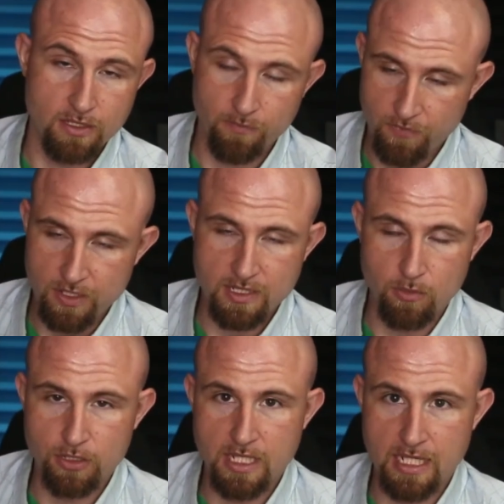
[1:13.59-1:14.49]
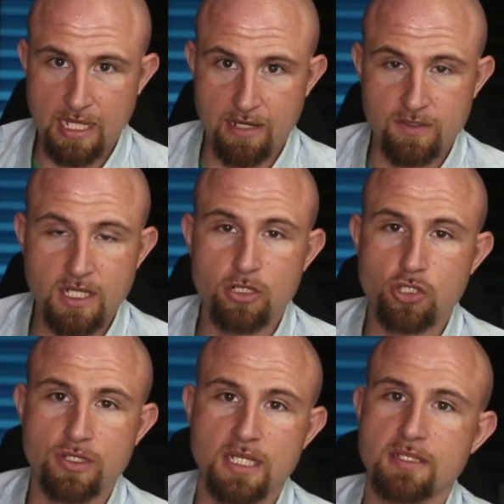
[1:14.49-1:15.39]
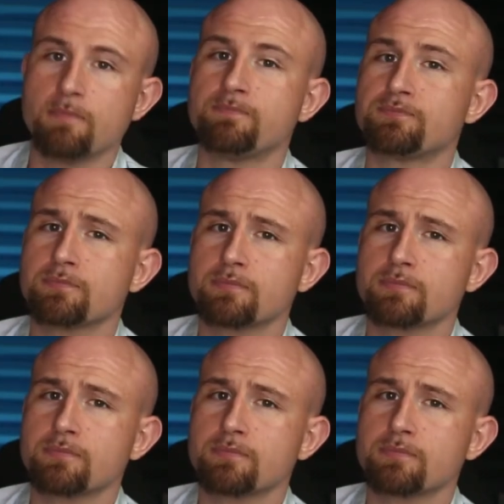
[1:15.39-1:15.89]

So very similar to any kind of signature system.